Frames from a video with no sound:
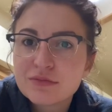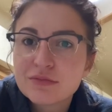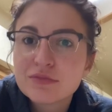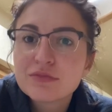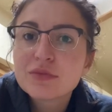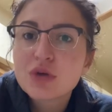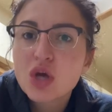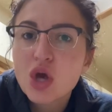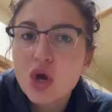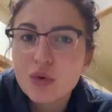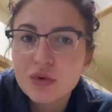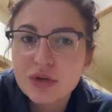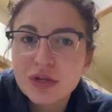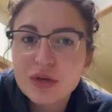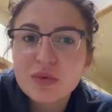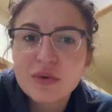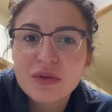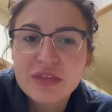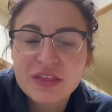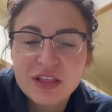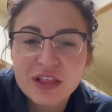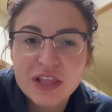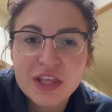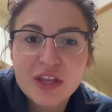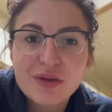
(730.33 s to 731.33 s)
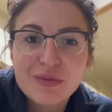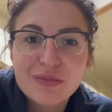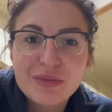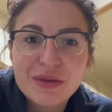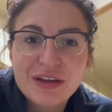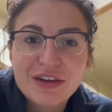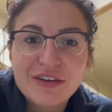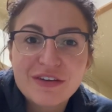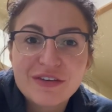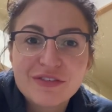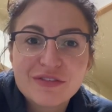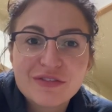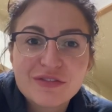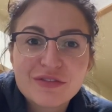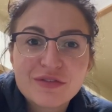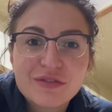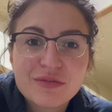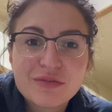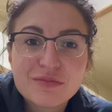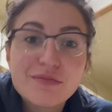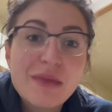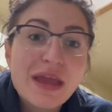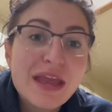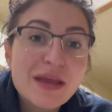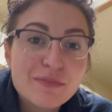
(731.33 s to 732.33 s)
coat it with a little bit of
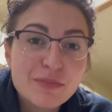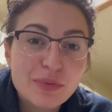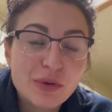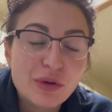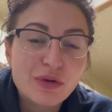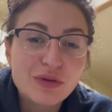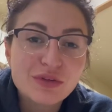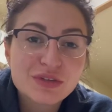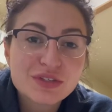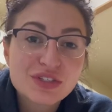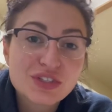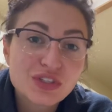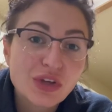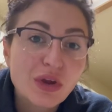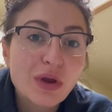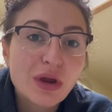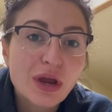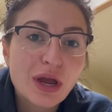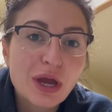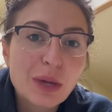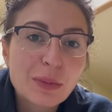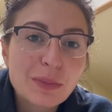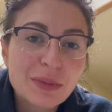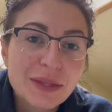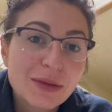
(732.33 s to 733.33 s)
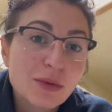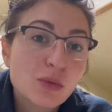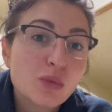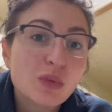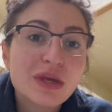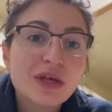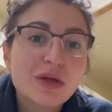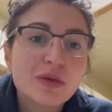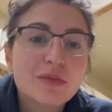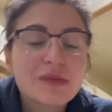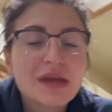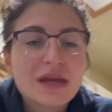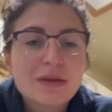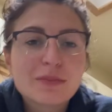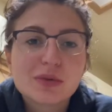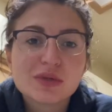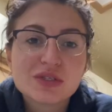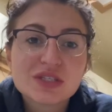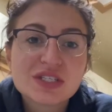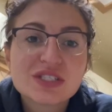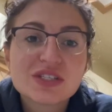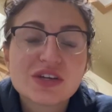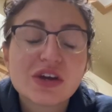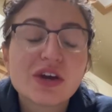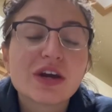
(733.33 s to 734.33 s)
maple syrup, like real maple
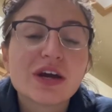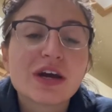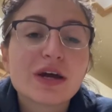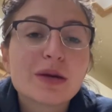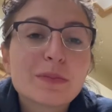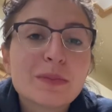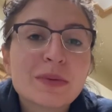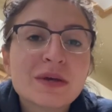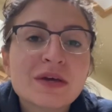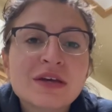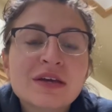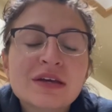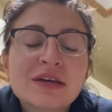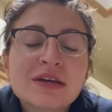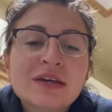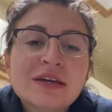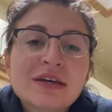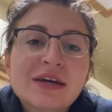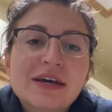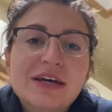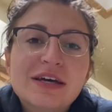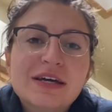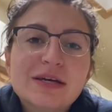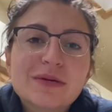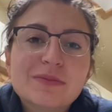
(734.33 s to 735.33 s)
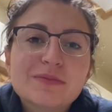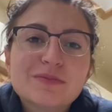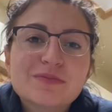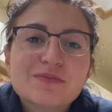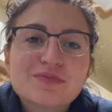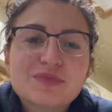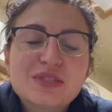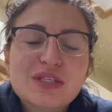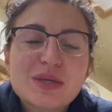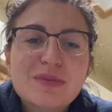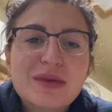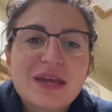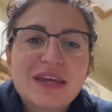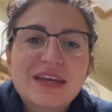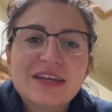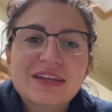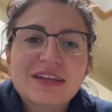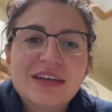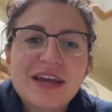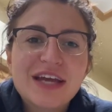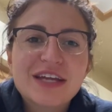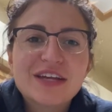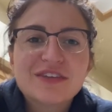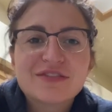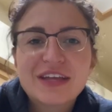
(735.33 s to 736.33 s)
syrup, to make it
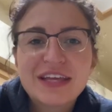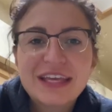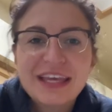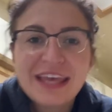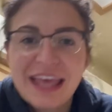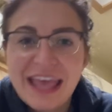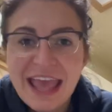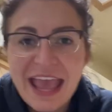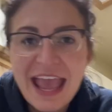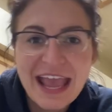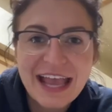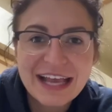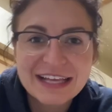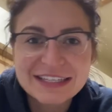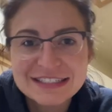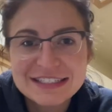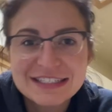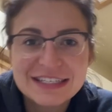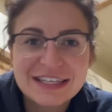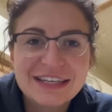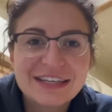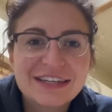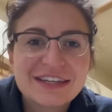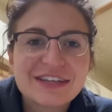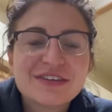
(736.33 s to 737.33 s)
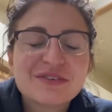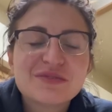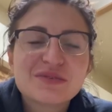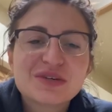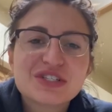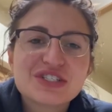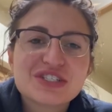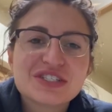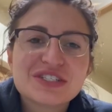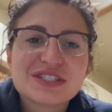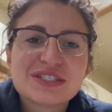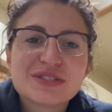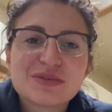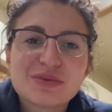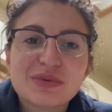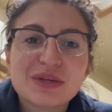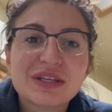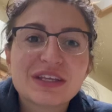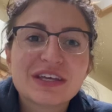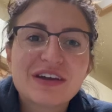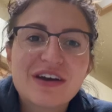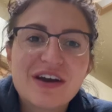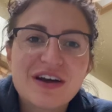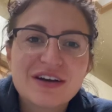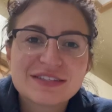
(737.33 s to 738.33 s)
kind of like candied, which is
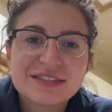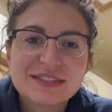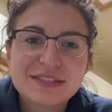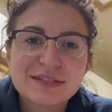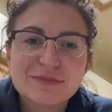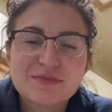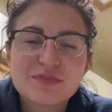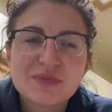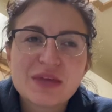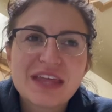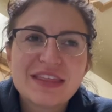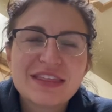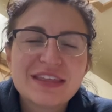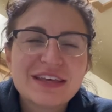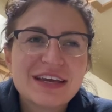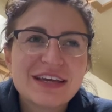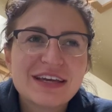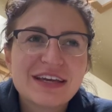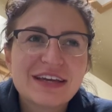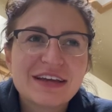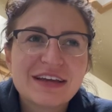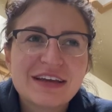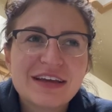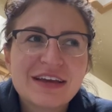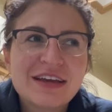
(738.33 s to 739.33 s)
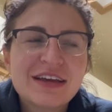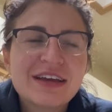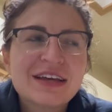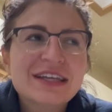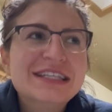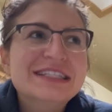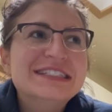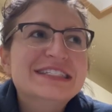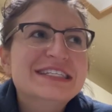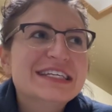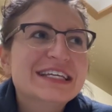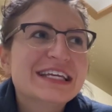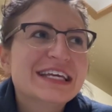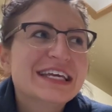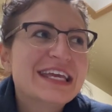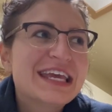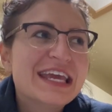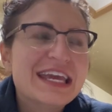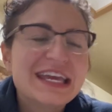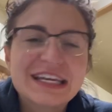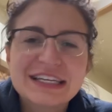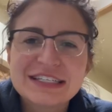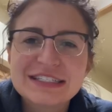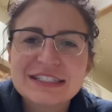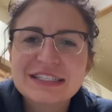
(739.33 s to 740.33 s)
really awesome. I think I did a
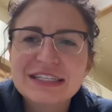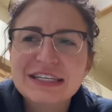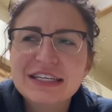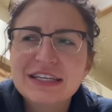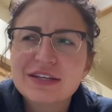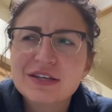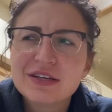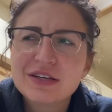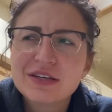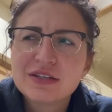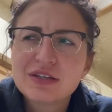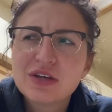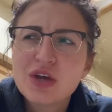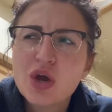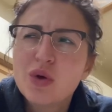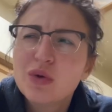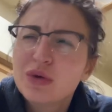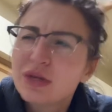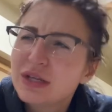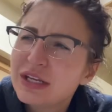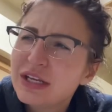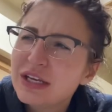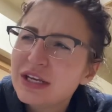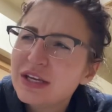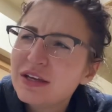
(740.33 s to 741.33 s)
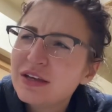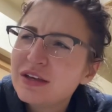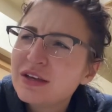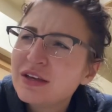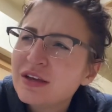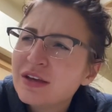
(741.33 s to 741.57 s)
candied kokanee